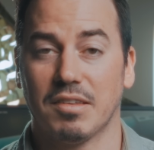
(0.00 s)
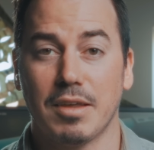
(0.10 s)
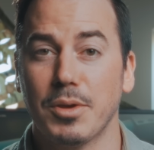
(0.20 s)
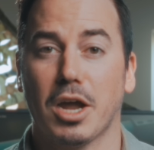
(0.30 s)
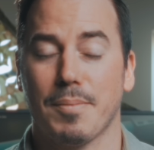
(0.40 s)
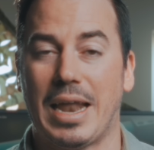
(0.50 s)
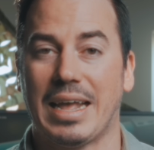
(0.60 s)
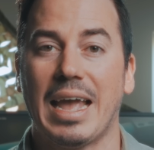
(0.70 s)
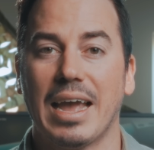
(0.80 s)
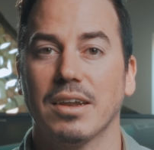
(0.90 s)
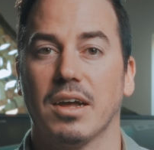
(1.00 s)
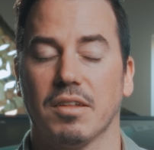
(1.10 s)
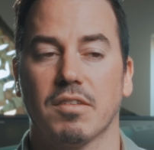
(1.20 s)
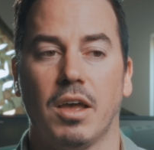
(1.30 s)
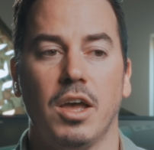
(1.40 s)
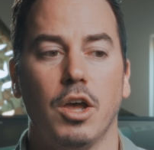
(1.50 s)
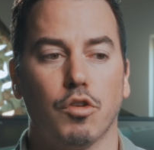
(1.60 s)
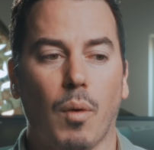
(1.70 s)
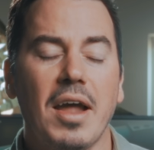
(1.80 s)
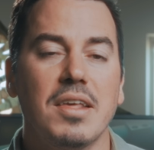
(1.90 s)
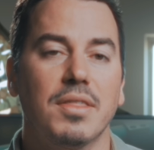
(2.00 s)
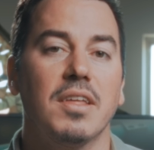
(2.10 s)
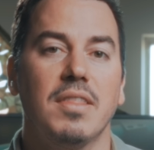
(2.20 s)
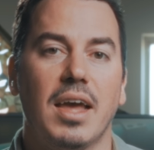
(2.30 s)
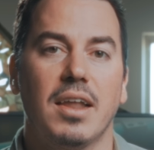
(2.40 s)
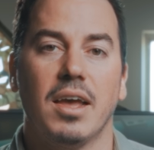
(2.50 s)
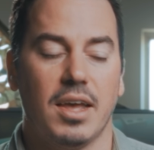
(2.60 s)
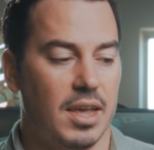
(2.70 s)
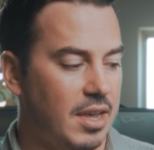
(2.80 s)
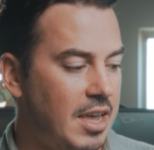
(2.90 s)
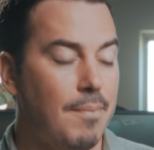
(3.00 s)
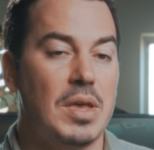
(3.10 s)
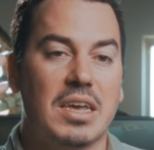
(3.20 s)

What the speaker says: semi-automatic handguns. So anything that can be